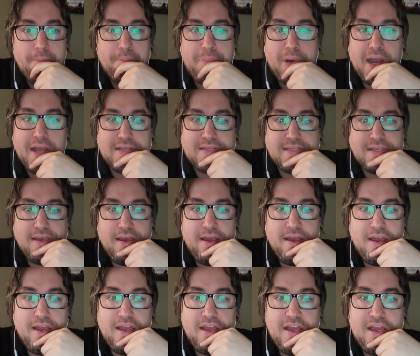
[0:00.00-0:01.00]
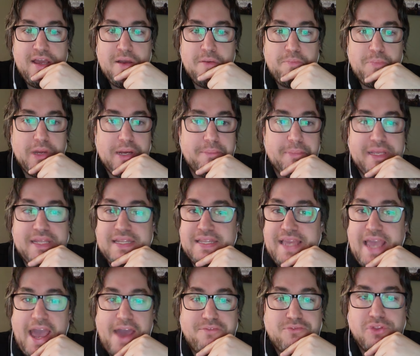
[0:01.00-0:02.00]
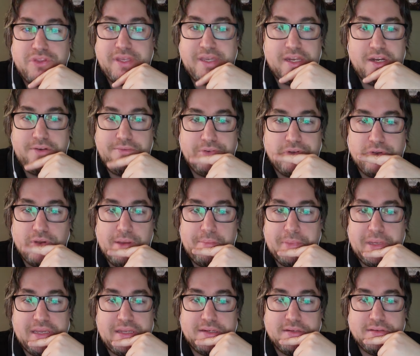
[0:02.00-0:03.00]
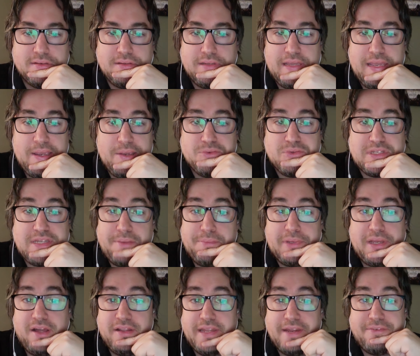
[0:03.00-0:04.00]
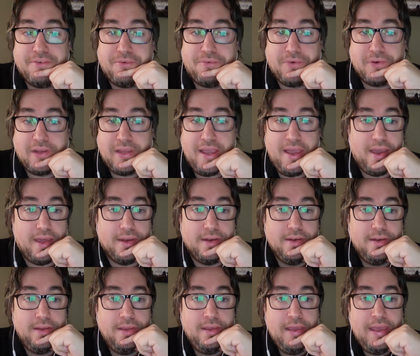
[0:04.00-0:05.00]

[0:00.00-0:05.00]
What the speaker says: But immediately after the interview, I mean, it was something I'll never forget.